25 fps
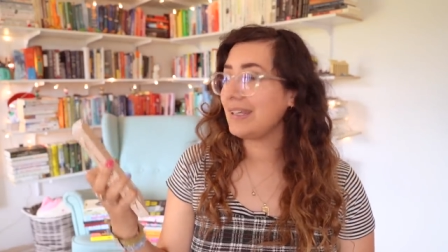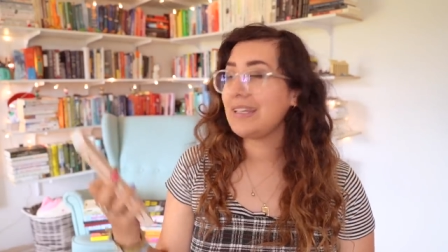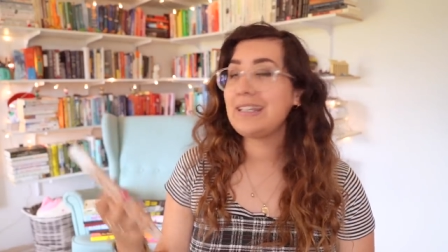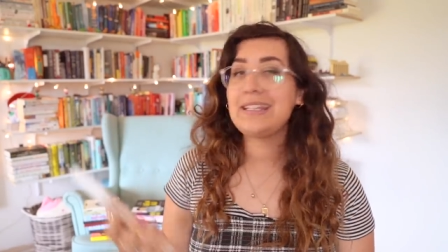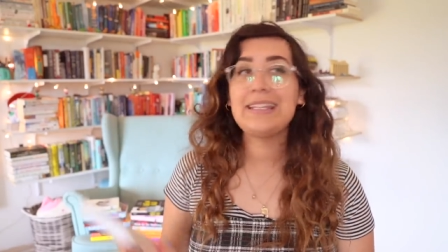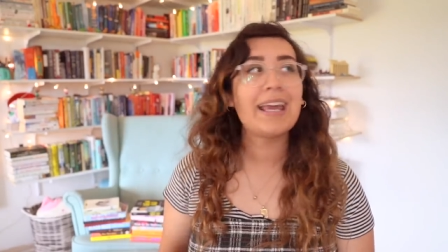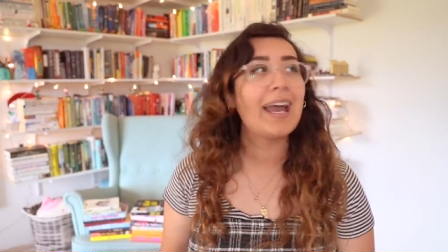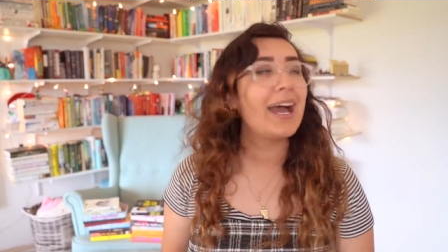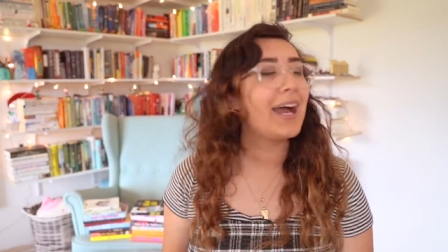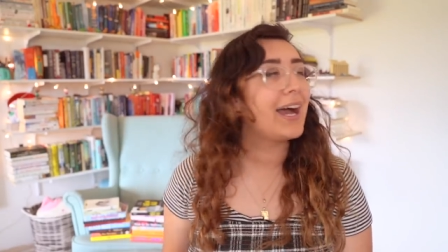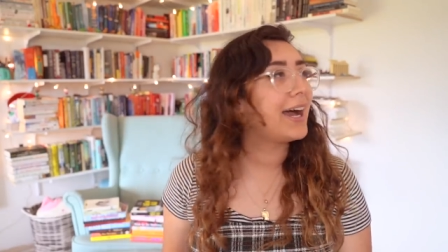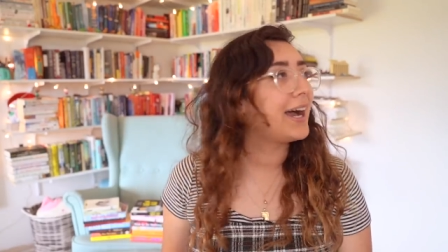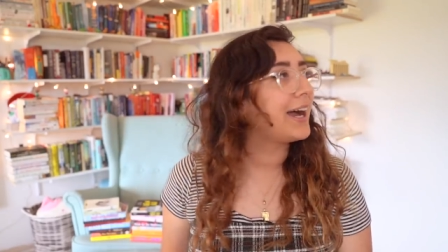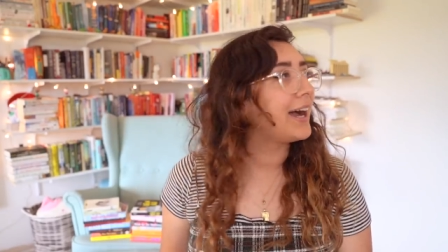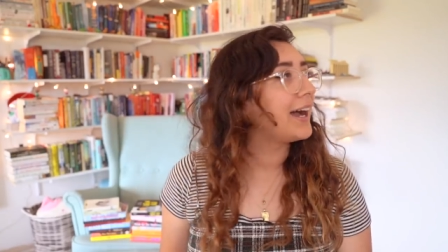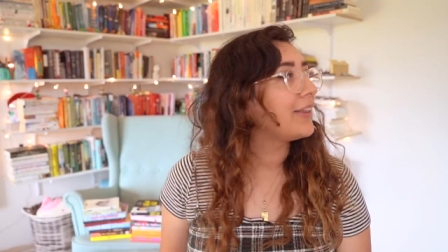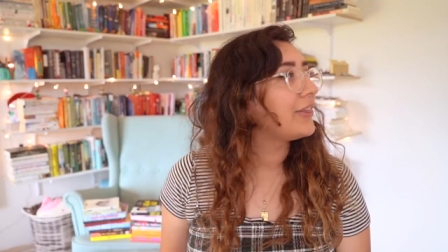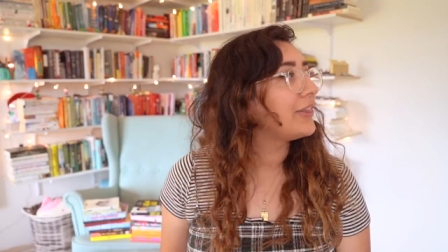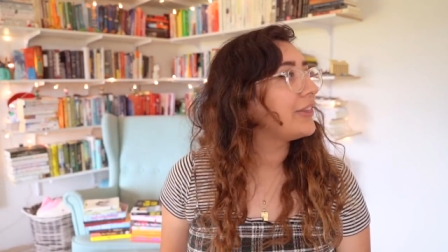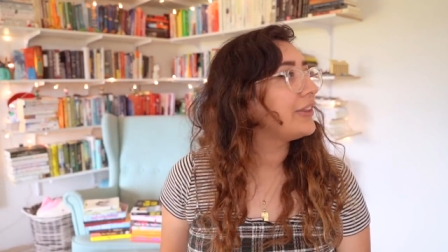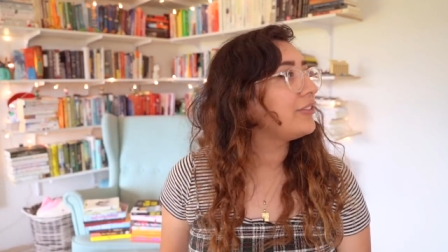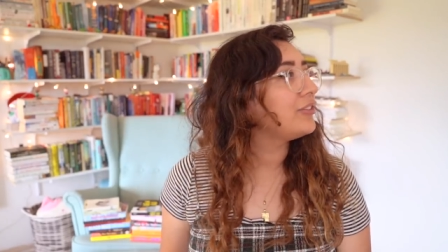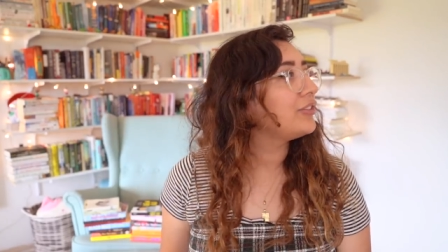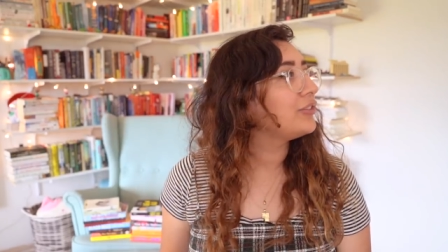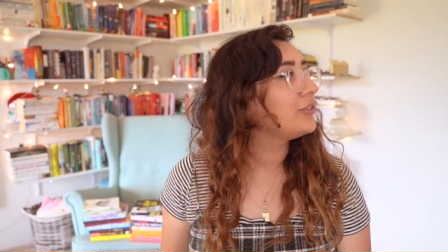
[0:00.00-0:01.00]
yeah,
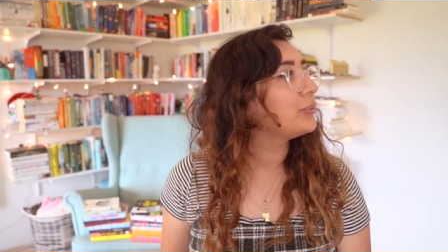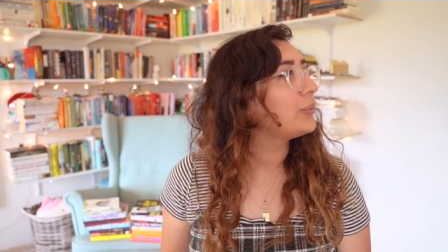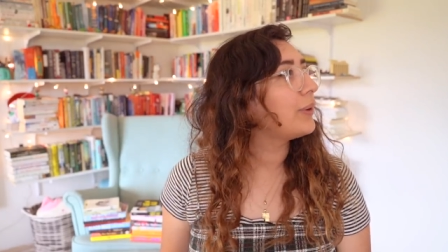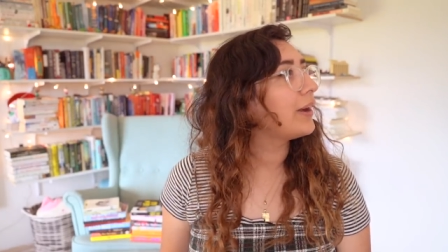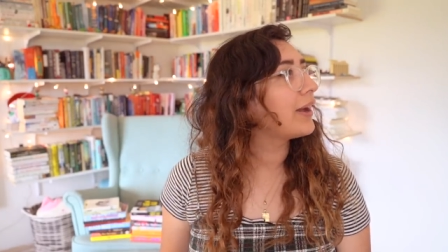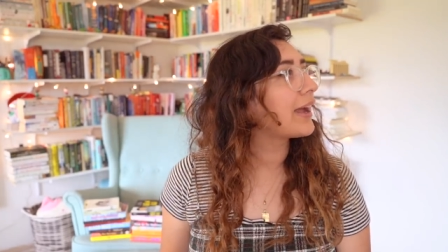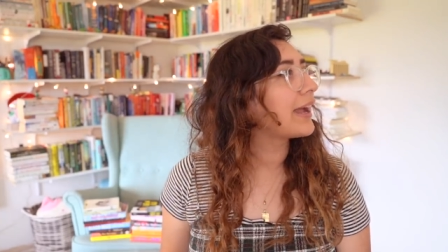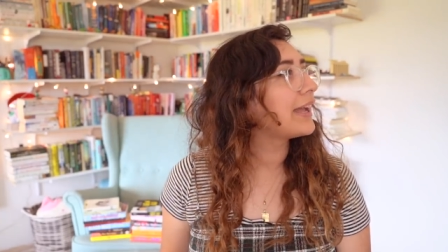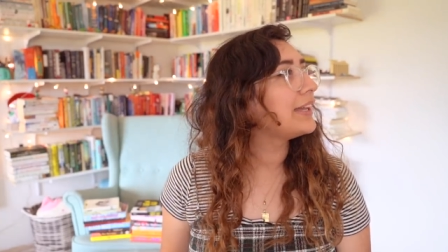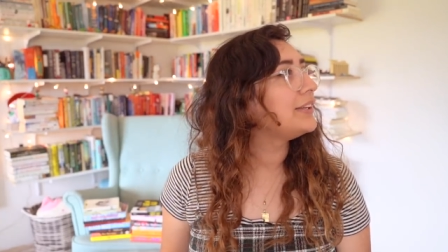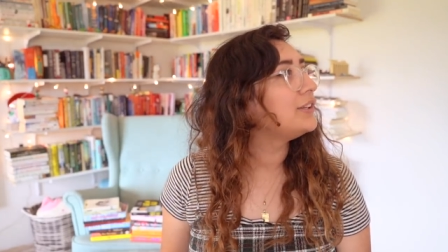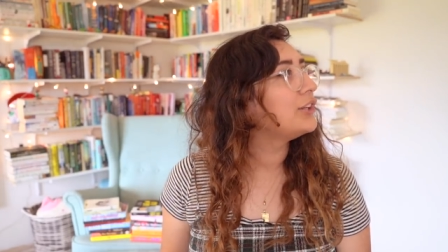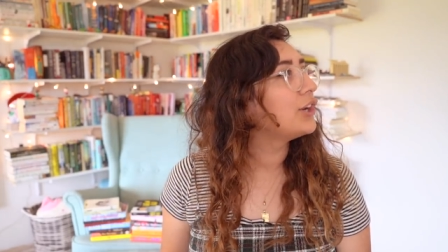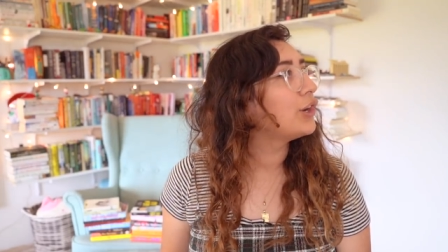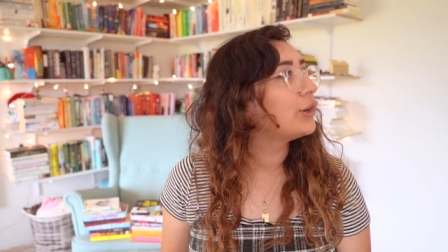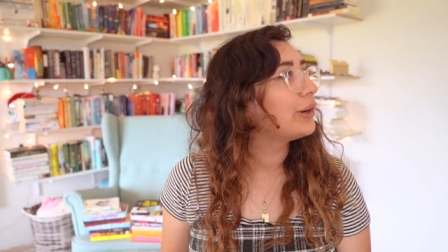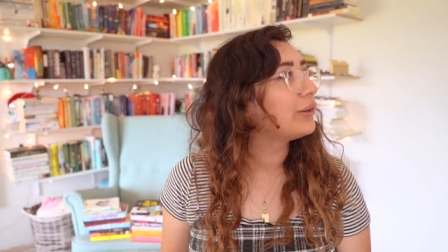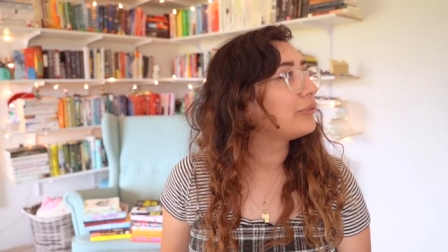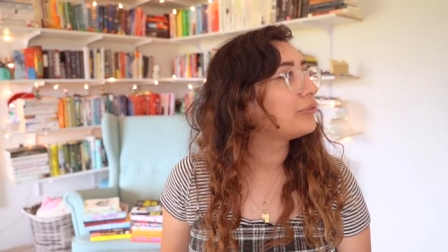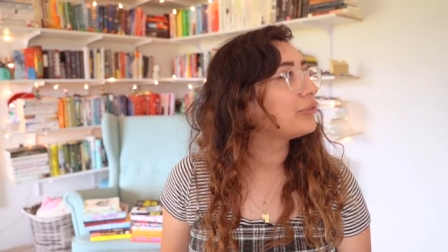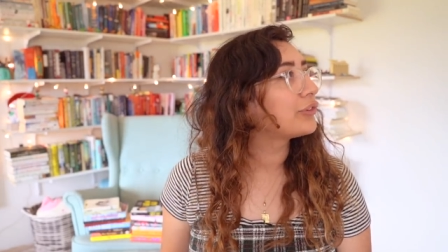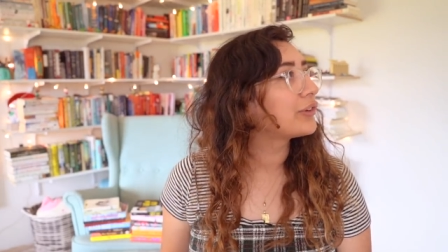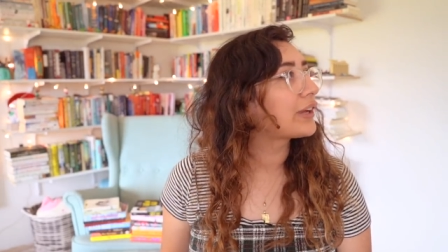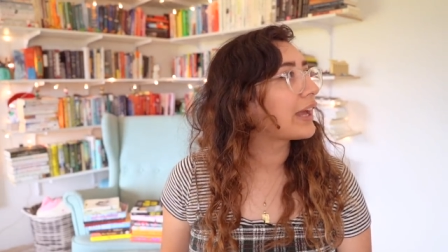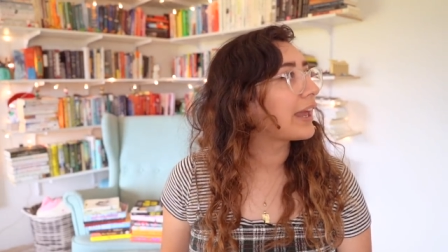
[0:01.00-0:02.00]
this is why I know
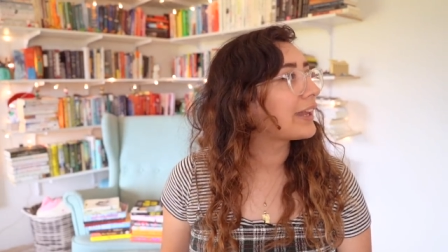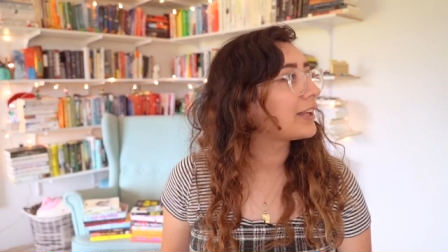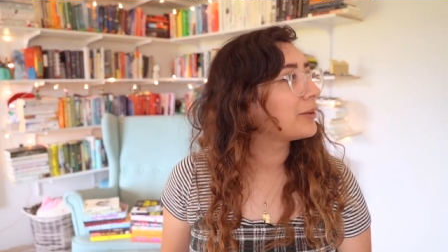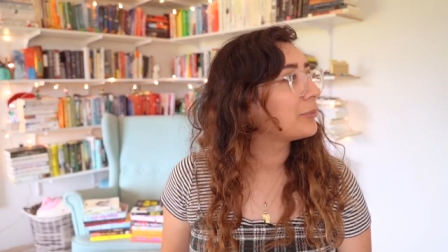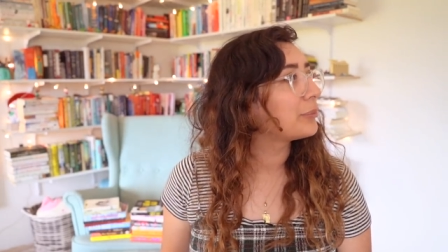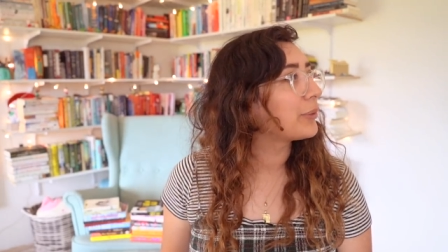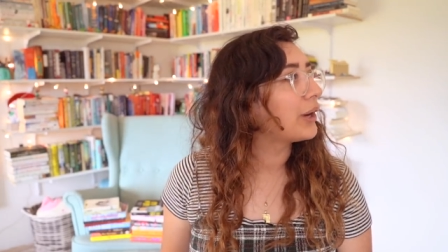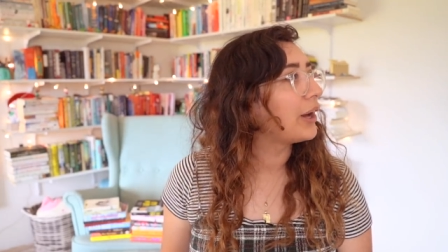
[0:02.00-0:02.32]
I'm forgetting